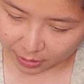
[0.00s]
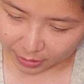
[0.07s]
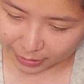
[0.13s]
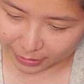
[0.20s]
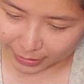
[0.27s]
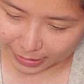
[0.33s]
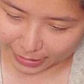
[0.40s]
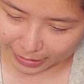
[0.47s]

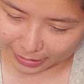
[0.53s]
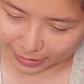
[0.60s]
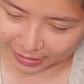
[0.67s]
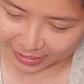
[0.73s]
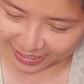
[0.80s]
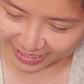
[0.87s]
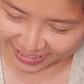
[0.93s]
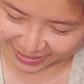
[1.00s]
yeah,
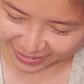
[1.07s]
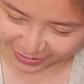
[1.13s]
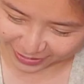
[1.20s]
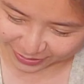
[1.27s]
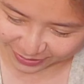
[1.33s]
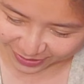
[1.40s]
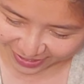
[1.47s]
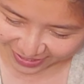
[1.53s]
and
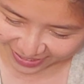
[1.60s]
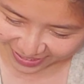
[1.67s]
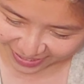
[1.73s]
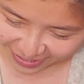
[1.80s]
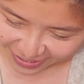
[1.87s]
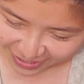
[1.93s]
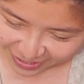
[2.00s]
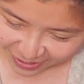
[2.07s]
that's why
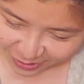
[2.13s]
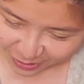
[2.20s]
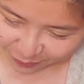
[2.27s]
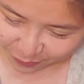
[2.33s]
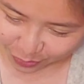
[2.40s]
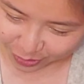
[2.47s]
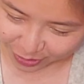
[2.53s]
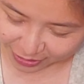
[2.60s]

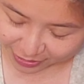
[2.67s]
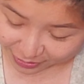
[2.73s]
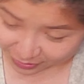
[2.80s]
if you guys